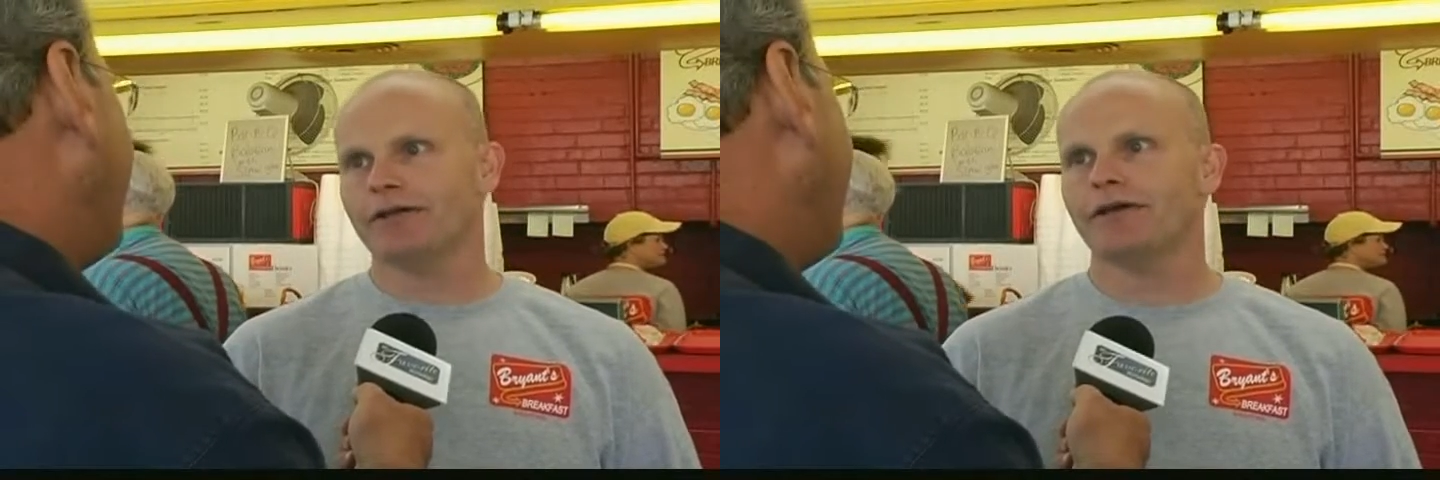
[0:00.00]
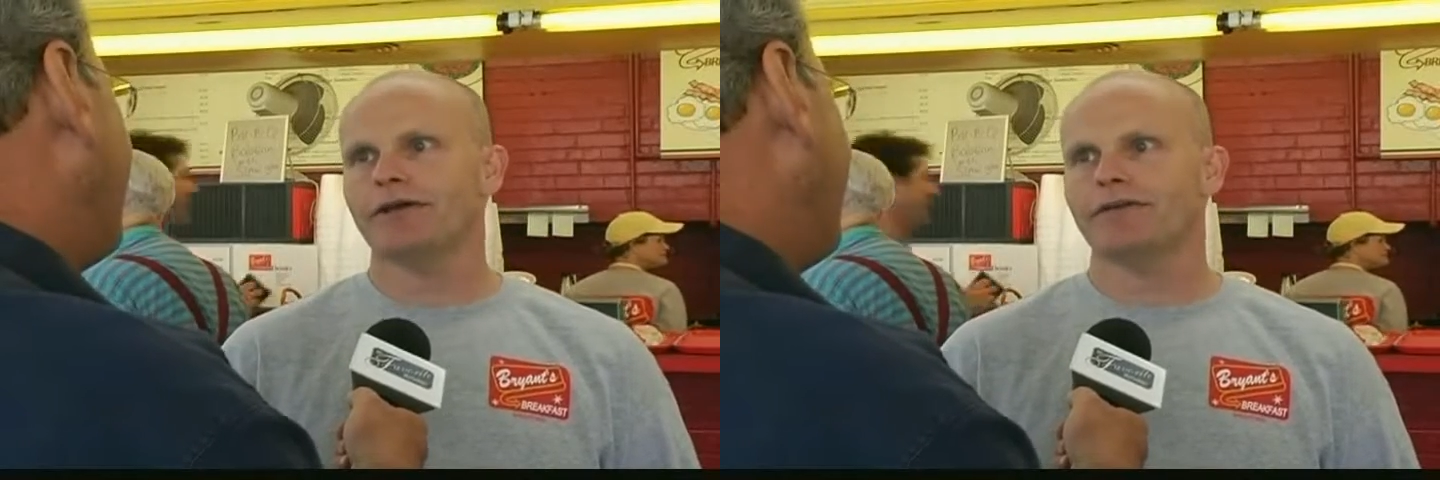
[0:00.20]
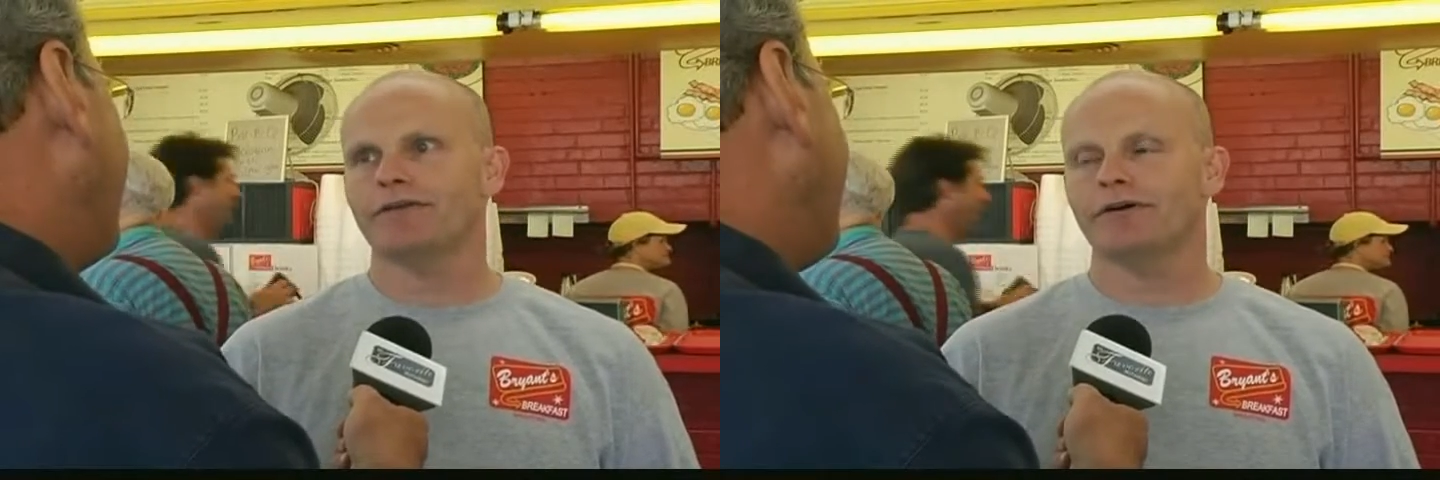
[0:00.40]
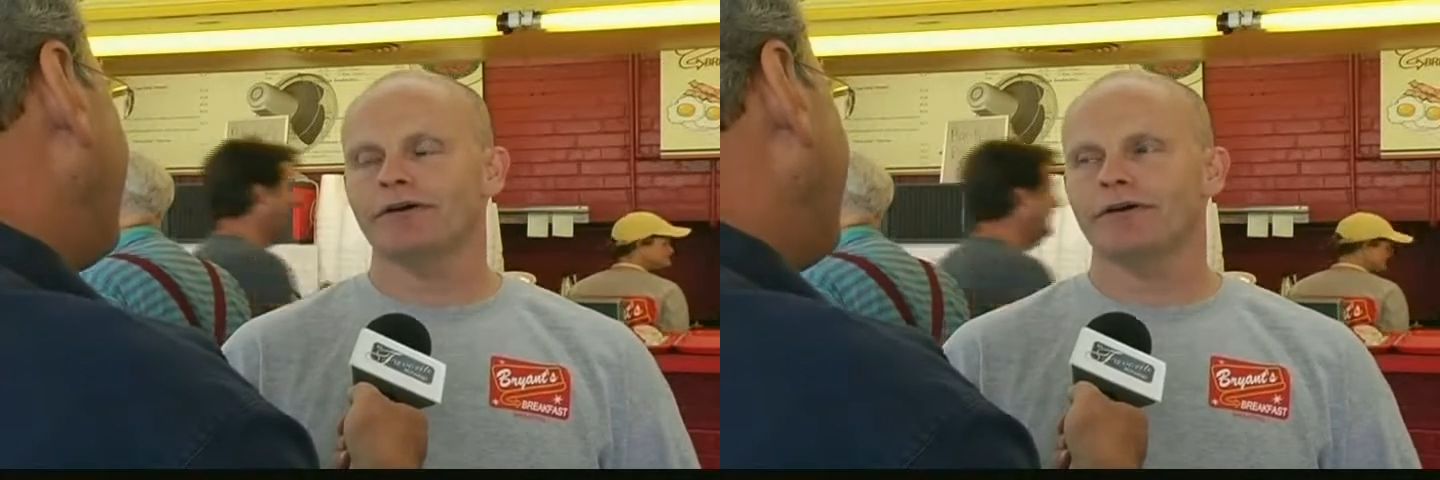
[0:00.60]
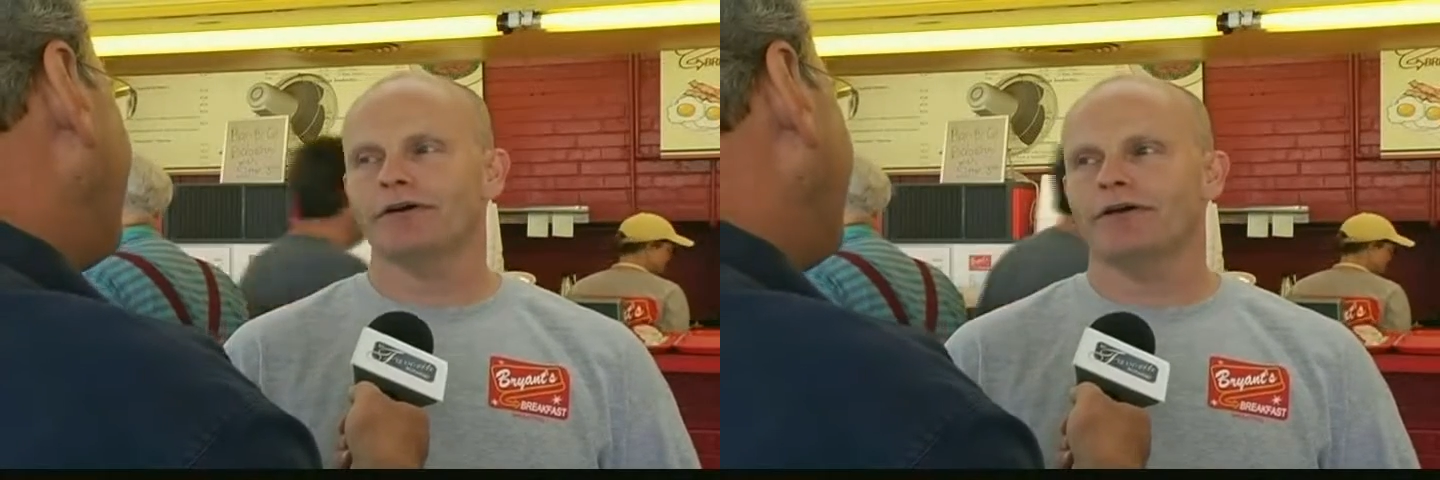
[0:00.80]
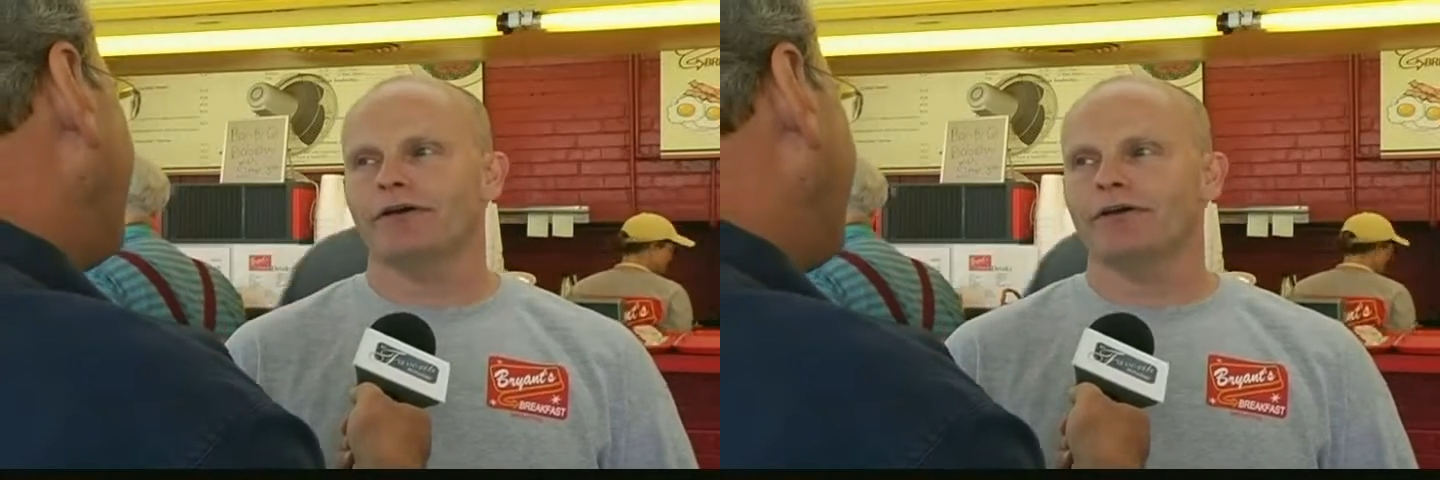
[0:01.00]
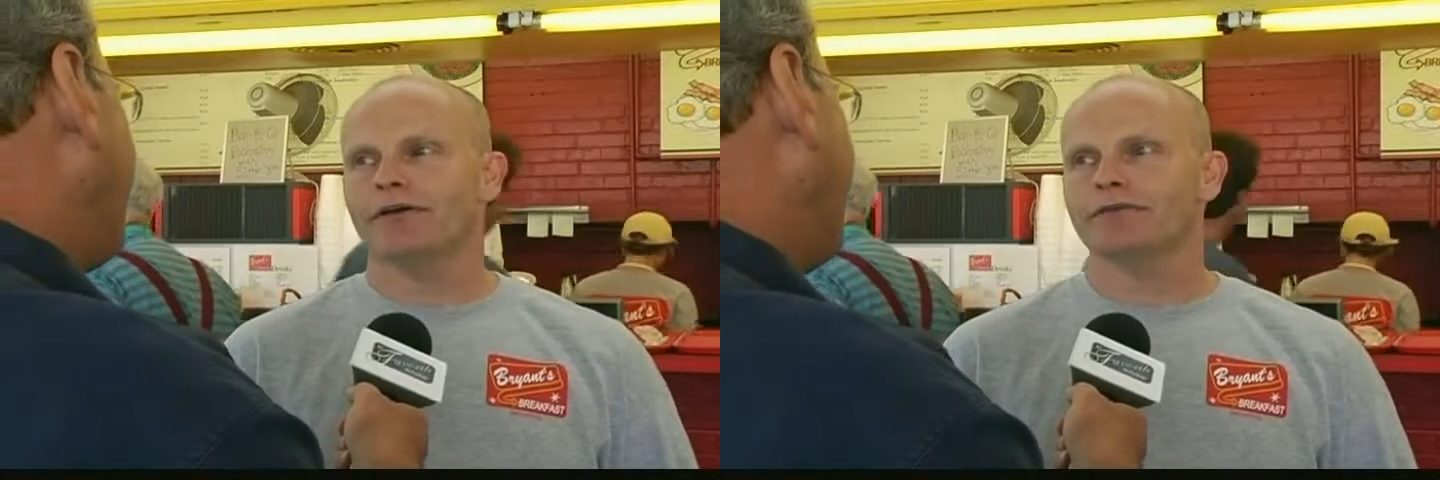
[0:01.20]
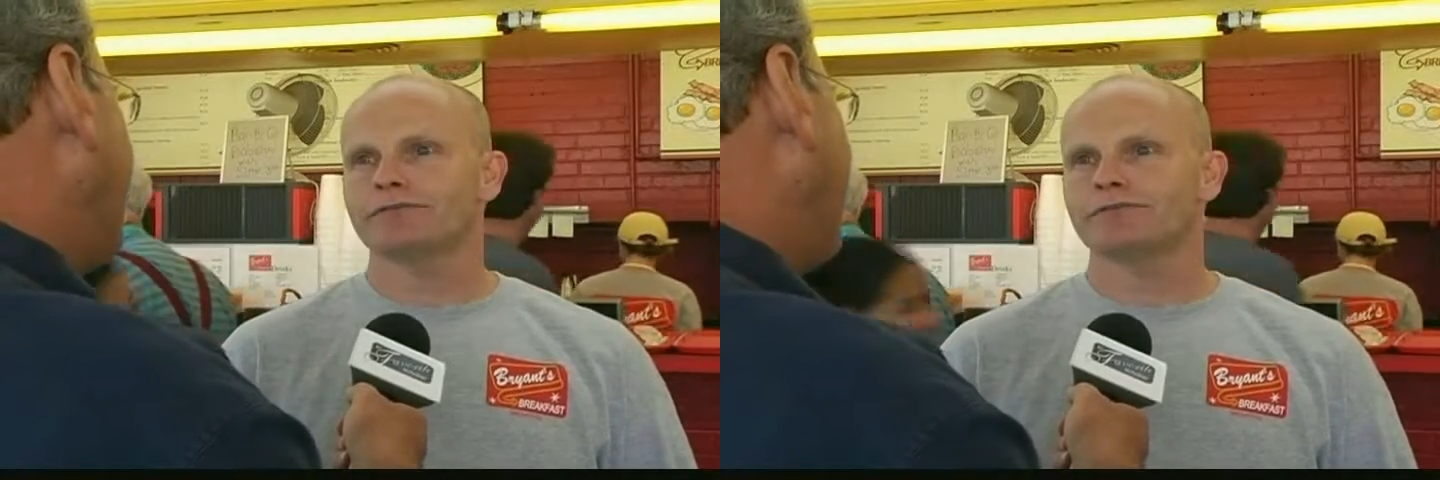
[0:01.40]
And uh,
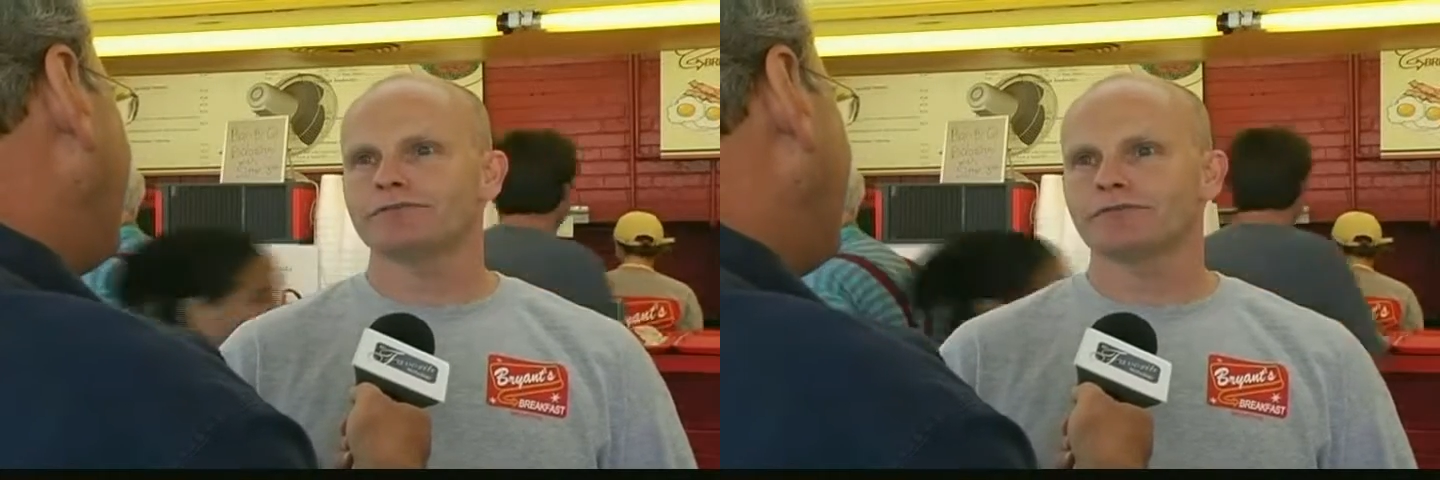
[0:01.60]
it's,